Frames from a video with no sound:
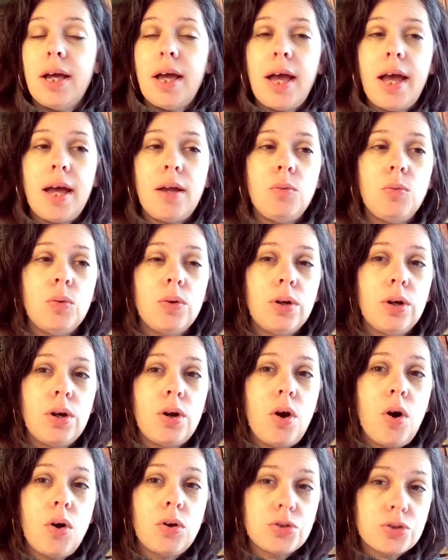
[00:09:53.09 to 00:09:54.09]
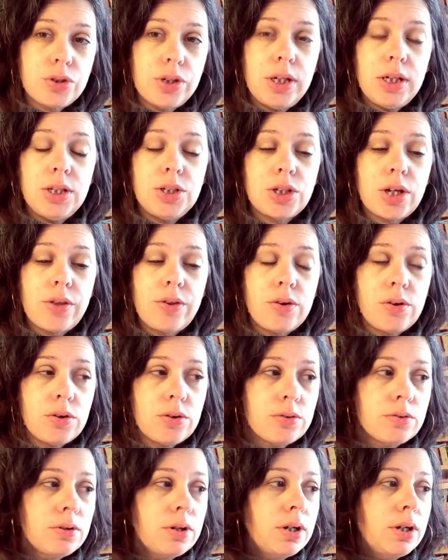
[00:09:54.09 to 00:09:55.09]
and we're going to all treat each
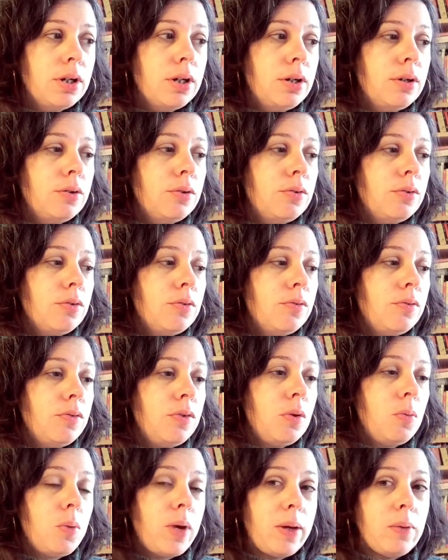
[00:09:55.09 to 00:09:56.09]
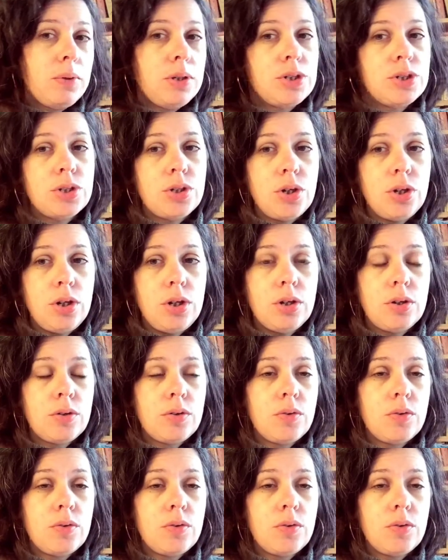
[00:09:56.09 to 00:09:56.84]
other the way we should,